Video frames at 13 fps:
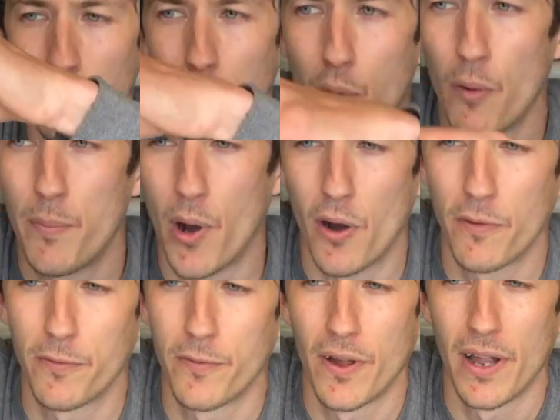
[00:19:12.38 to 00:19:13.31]
pop off
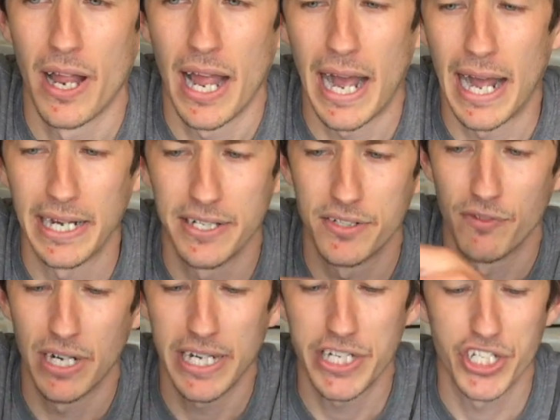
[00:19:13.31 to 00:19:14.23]
and
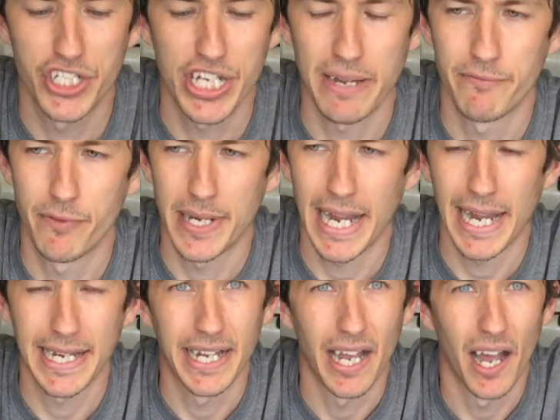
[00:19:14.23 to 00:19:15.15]
release your chain from the
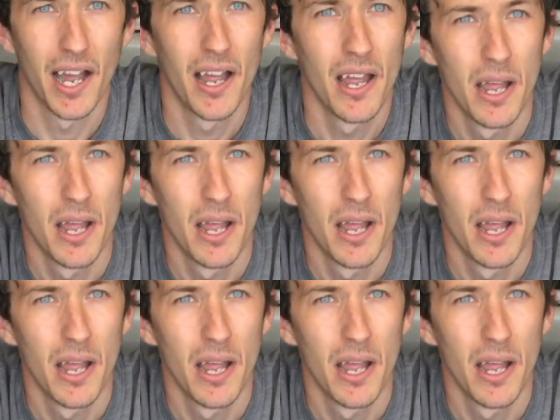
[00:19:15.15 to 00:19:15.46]
anchor.